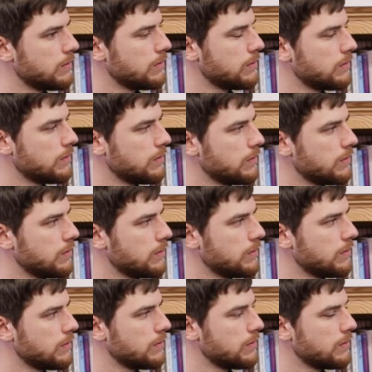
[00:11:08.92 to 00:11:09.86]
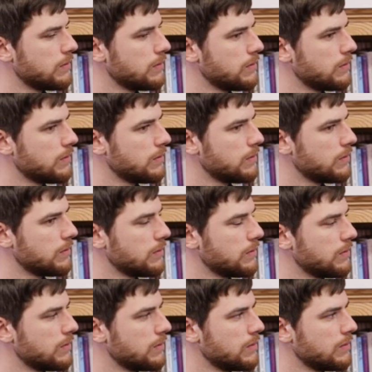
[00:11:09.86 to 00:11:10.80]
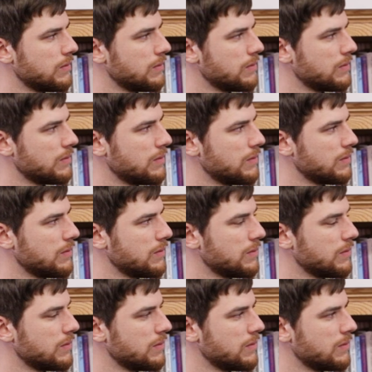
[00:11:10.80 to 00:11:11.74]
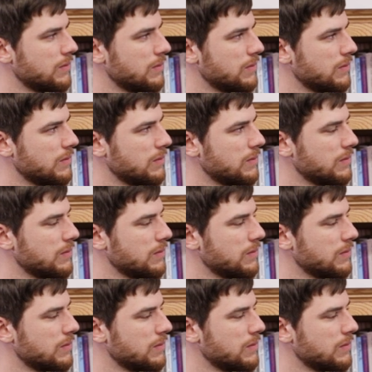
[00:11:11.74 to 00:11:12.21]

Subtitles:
(silent)